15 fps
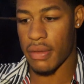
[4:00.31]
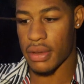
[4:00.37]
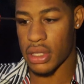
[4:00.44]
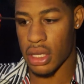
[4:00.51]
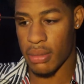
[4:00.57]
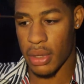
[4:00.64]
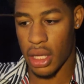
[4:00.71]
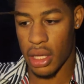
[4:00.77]
it
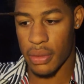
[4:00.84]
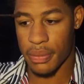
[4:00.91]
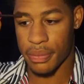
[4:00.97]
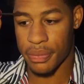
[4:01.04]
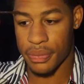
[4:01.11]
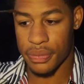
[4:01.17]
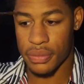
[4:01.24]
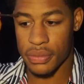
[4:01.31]
to me.
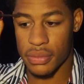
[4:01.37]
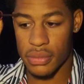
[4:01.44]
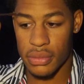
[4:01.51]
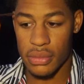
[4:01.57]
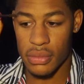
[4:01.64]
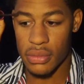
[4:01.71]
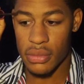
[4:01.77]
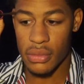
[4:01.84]

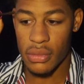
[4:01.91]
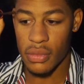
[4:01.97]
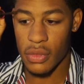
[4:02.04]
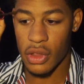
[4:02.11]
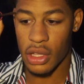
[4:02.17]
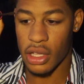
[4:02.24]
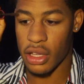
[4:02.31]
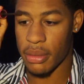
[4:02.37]

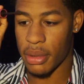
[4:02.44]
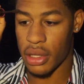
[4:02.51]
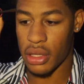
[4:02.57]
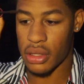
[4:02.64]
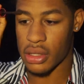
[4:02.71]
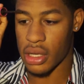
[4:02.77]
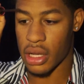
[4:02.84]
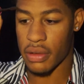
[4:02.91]
I've been
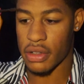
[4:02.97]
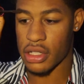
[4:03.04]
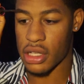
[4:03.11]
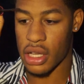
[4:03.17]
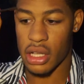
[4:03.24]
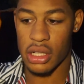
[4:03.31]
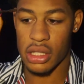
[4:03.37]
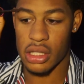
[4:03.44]
using it ever
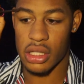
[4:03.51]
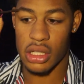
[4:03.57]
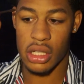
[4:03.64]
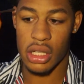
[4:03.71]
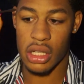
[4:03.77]
since.